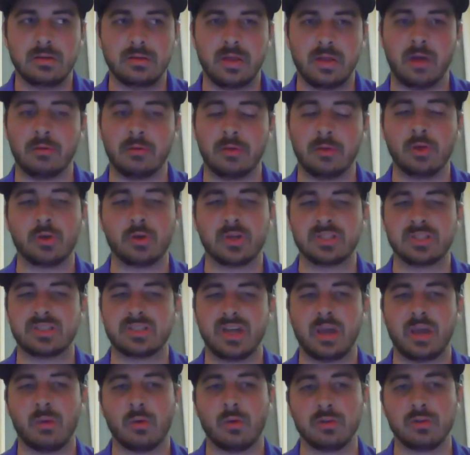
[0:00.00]
that you could
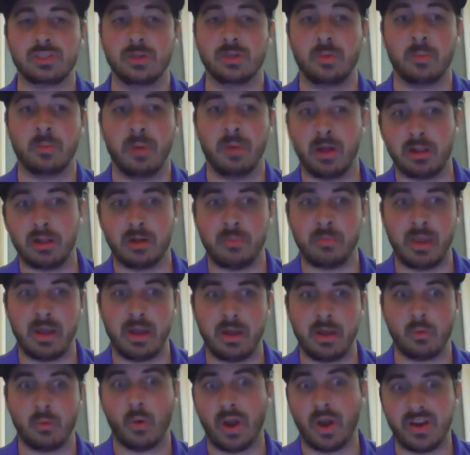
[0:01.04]
say, well, Jimmy Butler made
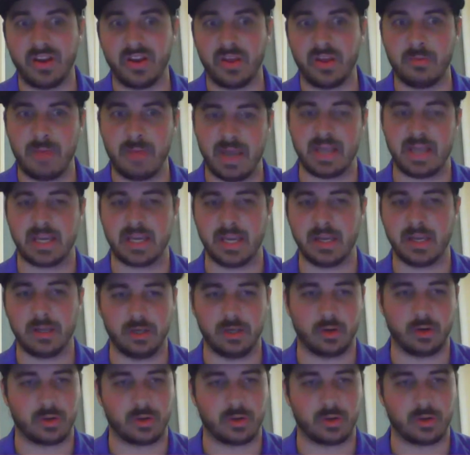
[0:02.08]
it. Why'd he make it?